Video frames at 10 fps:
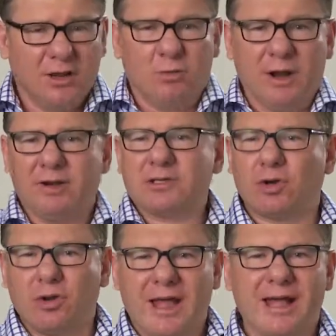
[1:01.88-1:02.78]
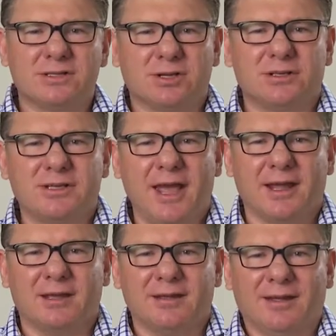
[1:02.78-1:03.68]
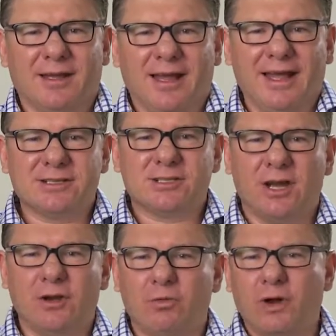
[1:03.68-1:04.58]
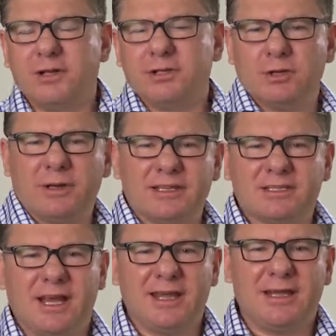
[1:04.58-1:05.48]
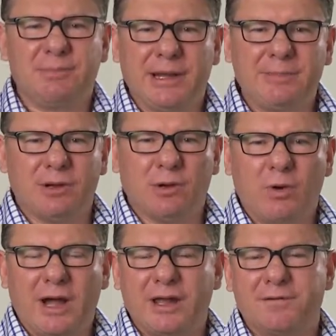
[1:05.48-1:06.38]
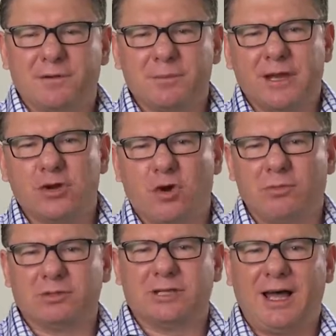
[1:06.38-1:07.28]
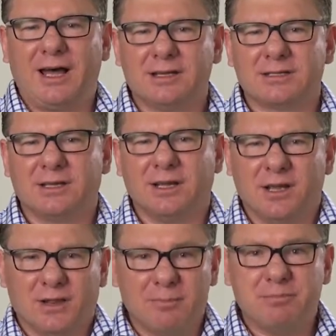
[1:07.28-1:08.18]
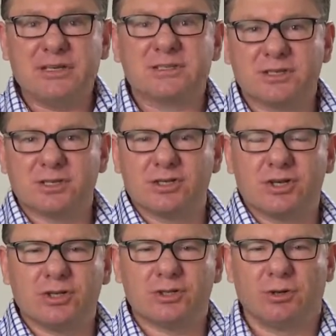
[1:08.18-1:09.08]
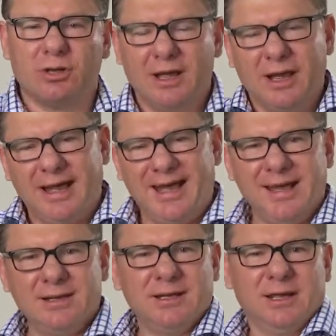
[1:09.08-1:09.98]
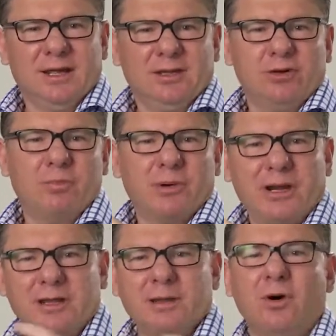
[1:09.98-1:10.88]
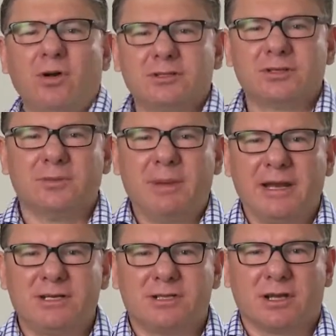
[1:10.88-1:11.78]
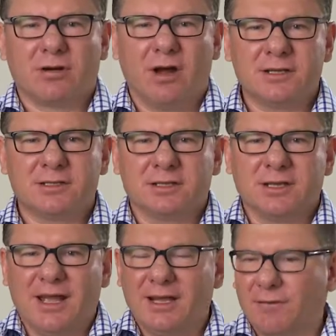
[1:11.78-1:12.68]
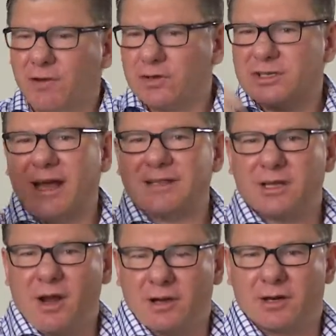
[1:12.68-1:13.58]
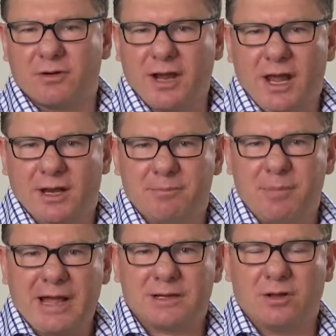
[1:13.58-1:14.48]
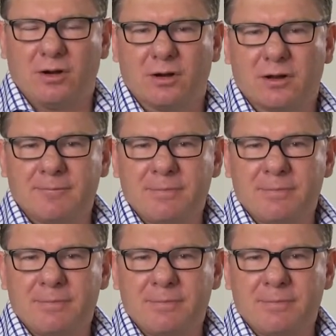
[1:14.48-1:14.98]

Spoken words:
where it's all hands on deck? And so what you're doing is taking people away from their normal task, their business as usual, and you're bringing them on to manage the crisis. And of course, that's going to create a backlog.